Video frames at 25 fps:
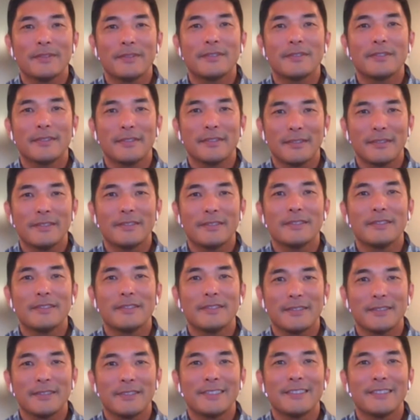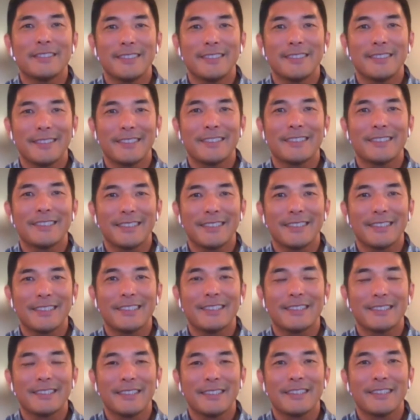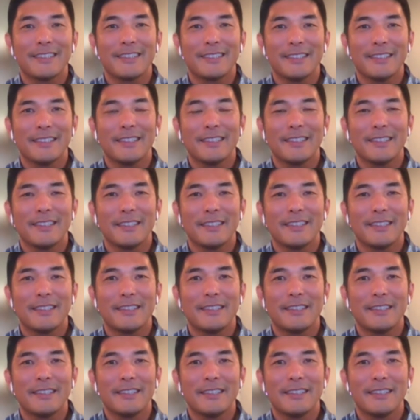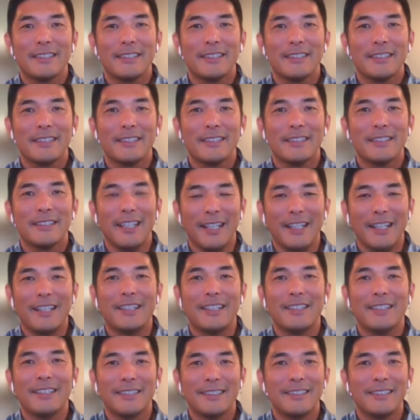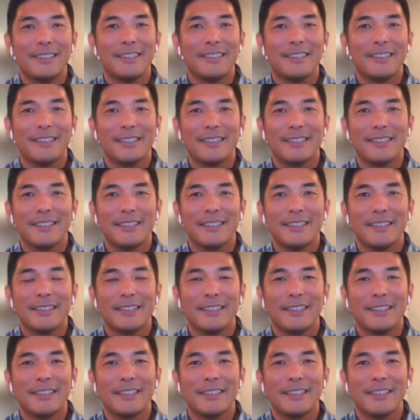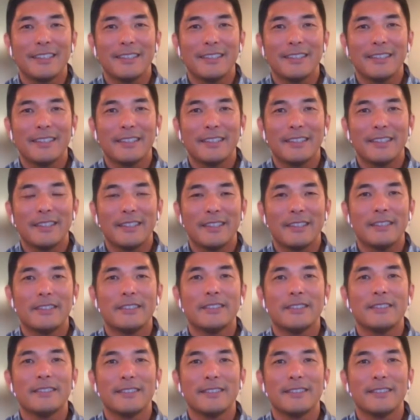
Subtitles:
No words are spoken by the person on screen.